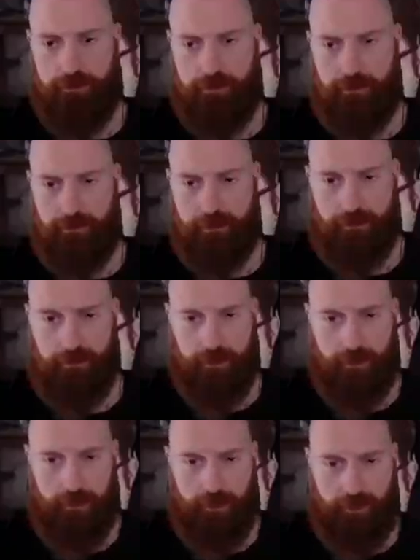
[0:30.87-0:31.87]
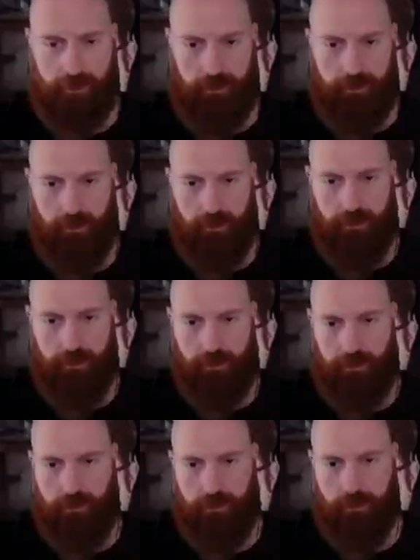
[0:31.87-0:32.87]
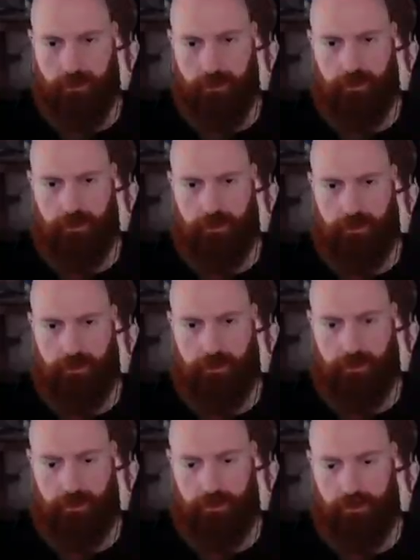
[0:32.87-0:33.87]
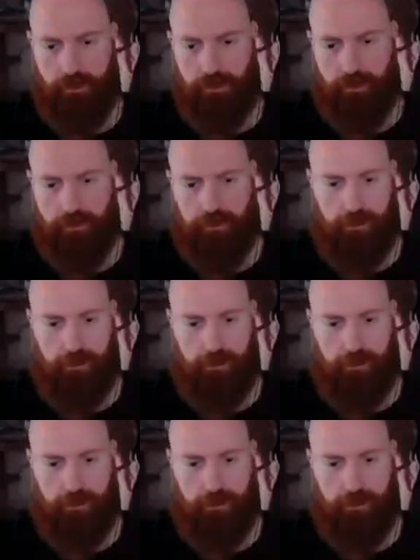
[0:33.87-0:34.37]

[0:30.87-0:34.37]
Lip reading: Nothing is said.